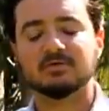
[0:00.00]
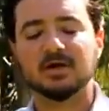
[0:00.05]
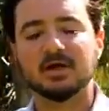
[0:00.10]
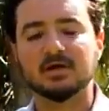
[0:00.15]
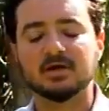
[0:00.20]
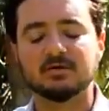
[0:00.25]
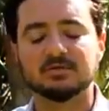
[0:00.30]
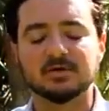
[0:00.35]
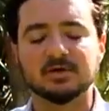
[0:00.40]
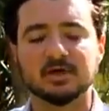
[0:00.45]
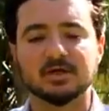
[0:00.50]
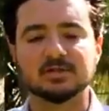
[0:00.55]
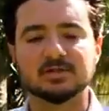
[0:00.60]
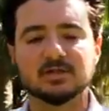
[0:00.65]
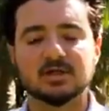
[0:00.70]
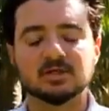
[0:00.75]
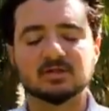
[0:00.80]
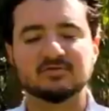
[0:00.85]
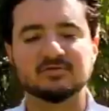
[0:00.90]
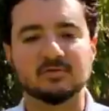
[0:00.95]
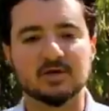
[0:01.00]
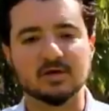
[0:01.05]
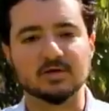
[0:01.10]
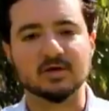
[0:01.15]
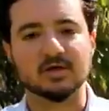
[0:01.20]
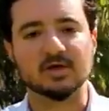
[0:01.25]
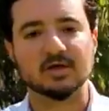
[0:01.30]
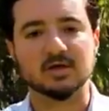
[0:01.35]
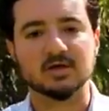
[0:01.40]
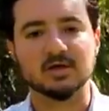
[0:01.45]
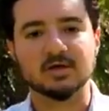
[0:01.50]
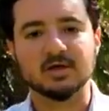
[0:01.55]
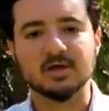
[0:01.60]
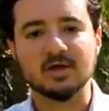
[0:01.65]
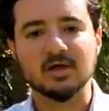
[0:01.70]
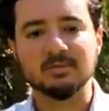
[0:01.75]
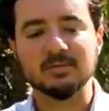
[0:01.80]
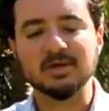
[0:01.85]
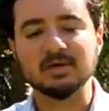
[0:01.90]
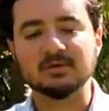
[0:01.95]
right here in the United States of America.
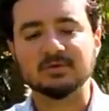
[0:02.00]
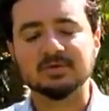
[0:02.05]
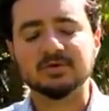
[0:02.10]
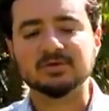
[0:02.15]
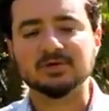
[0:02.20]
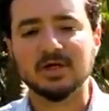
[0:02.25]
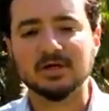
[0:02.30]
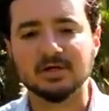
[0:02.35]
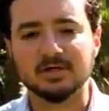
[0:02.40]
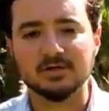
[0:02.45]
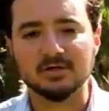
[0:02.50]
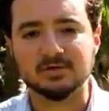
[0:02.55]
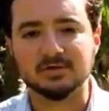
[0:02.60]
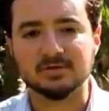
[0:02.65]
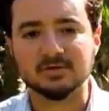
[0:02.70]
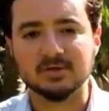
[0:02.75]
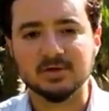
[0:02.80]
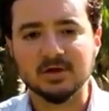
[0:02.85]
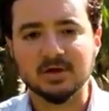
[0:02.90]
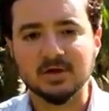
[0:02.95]
I mean, look what they're trying to do.